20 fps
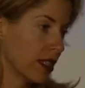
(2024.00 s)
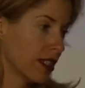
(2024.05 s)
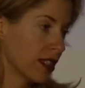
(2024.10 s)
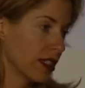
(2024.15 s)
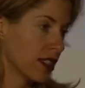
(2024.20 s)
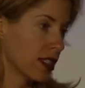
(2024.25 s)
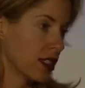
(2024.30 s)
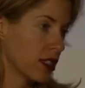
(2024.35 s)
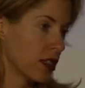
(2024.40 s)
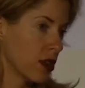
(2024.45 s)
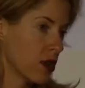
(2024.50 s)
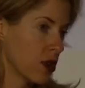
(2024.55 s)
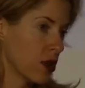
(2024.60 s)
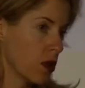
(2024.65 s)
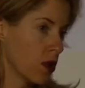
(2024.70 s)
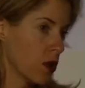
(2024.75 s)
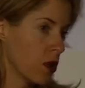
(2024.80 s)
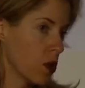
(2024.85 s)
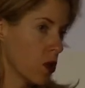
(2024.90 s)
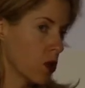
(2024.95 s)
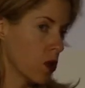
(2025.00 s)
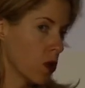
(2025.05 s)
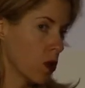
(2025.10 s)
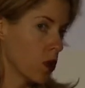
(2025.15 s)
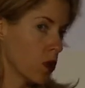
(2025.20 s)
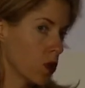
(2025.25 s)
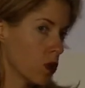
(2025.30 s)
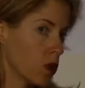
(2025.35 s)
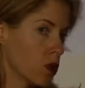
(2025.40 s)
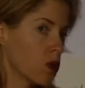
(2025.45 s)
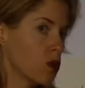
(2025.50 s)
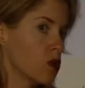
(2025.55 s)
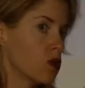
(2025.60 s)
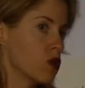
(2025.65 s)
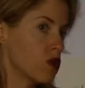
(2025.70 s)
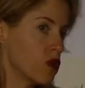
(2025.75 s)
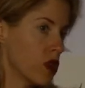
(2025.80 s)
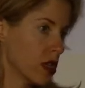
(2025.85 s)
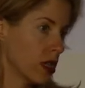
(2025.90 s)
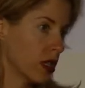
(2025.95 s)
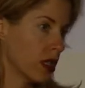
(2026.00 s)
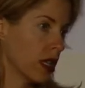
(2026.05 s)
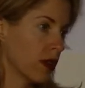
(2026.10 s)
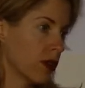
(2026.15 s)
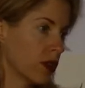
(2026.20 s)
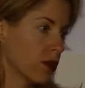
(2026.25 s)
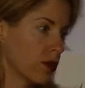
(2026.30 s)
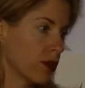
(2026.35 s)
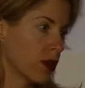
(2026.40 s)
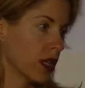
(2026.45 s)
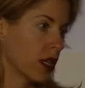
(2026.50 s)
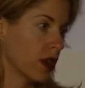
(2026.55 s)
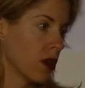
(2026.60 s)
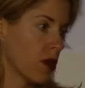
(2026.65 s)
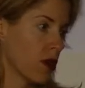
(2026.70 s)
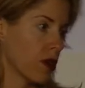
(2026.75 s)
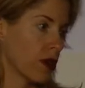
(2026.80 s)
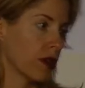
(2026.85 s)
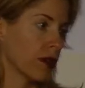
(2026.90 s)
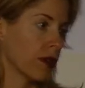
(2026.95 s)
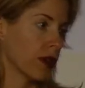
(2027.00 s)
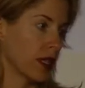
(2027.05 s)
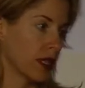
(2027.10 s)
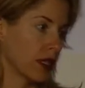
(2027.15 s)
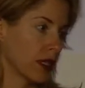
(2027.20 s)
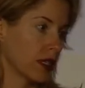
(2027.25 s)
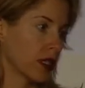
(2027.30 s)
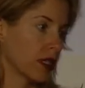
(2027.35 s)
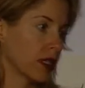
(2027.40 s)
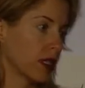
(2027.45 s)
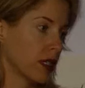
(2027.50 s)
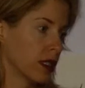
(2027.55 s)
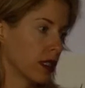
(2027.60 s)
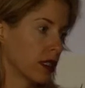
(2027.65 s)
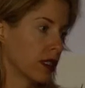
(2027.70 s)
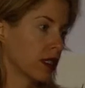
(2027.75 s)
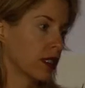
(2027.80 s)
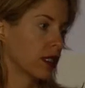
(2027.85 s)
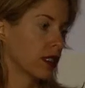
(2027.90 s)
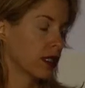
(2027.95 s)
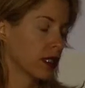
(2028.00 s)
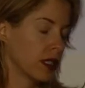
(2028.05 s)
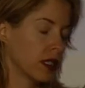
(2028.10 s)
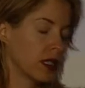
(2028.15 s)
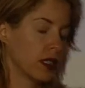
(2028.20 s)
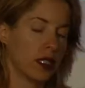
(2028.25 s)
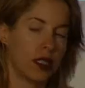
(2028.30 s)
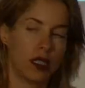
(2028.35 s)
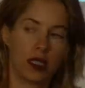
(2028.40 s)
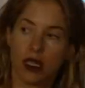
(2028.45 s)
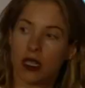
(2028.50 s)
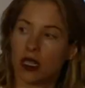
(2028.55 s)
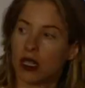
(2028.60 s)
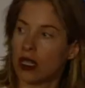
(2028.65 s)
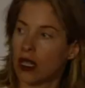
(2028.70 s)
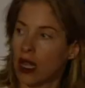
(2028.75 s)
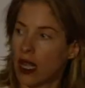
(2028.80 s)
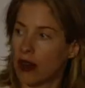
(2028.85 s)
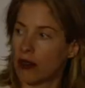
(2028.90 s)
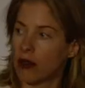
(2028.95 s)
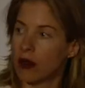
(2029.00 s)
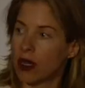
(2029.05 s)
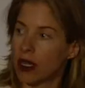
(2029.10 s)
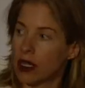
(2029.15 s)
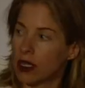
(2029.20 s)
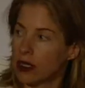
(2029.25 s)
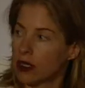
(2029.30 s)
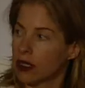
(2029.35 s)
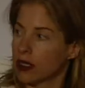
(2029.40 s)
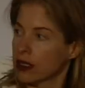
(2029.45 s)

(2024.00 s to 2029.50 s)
So he was pretty core to it in a lot of ways.